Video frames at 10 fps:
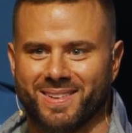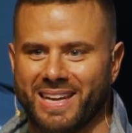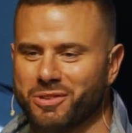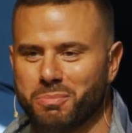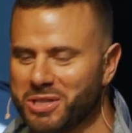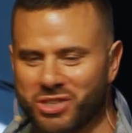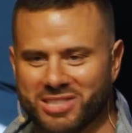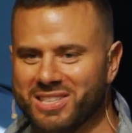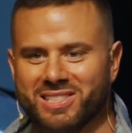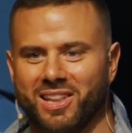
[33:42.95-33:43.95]
and you'd be
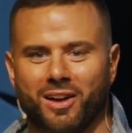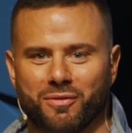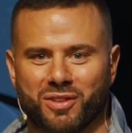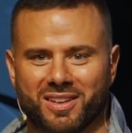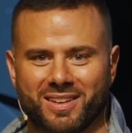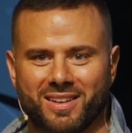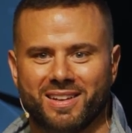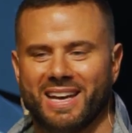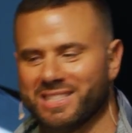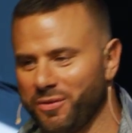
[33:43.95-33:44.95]
just as loved
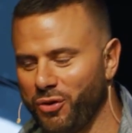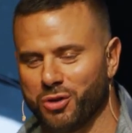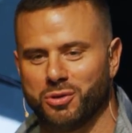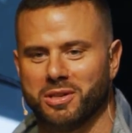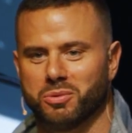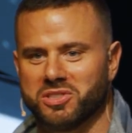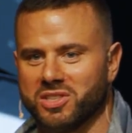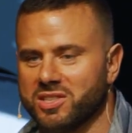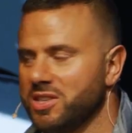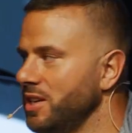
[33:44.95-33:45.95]
as if all you did was
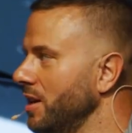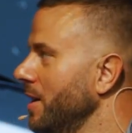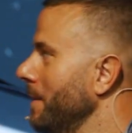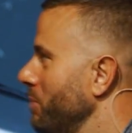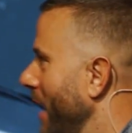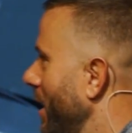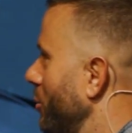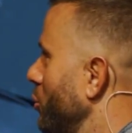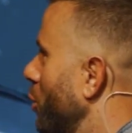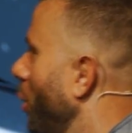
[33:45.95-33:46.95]
succeed, now you